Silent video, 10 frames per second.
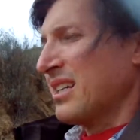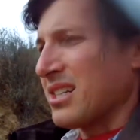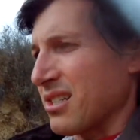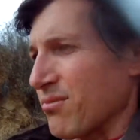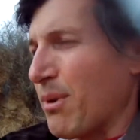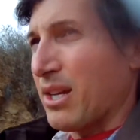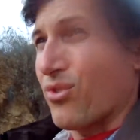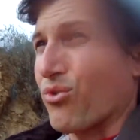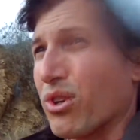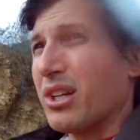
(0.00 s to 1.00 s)
just makes
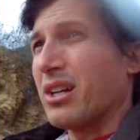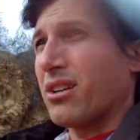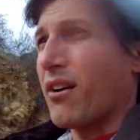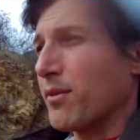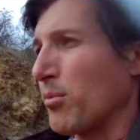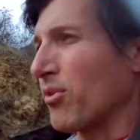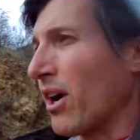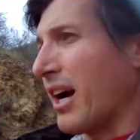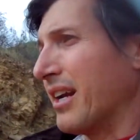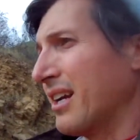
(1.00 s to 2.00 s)
for a really uncomfortable
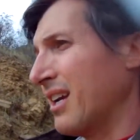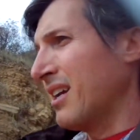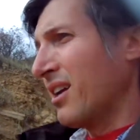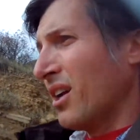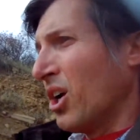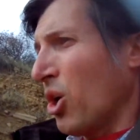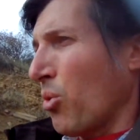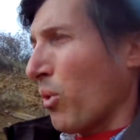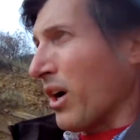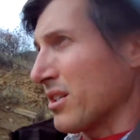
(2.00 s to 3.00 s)
ride.
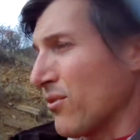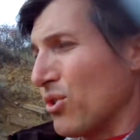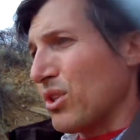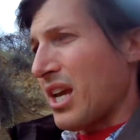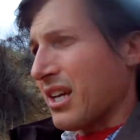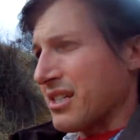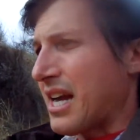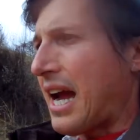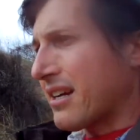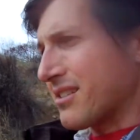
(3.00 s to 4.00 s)
Whereas if you take a
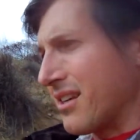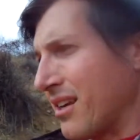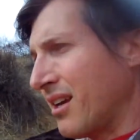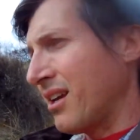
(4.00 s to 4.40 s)
taxi,